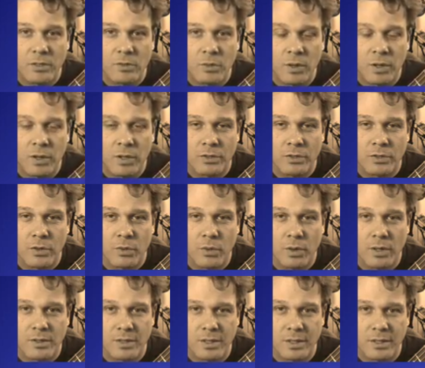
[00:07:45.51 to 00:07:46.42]
It's one of those
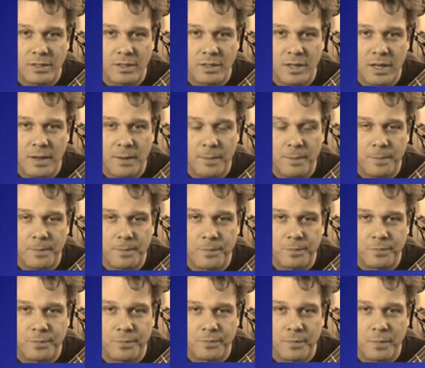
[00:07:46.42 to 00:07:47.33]
chords that
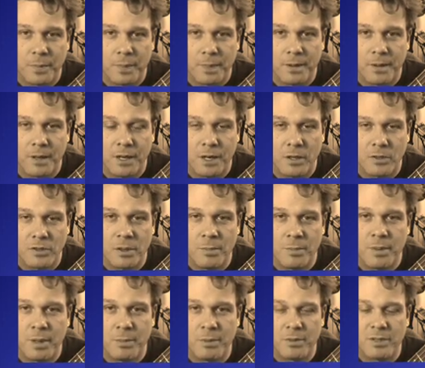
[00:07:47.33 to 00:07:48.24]
you know,
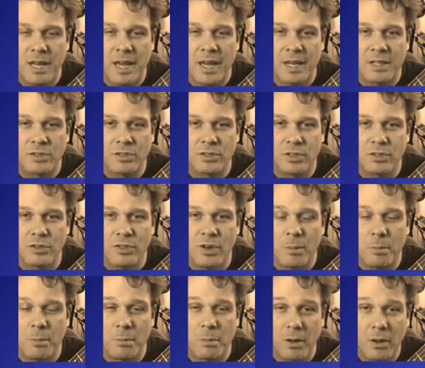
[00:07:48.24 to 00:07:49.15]
some people's hands
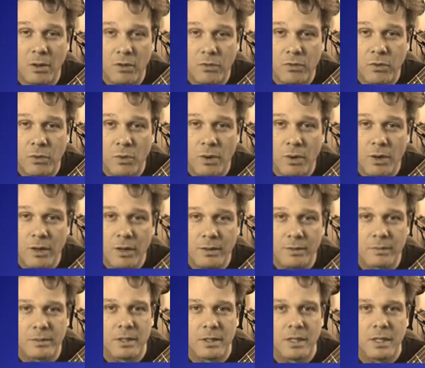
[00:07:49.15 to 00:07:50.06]
just aren't built
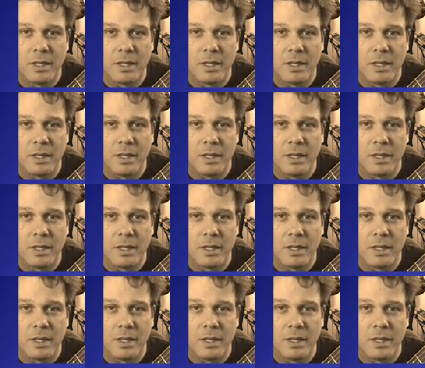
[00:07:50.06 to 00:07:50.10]
for,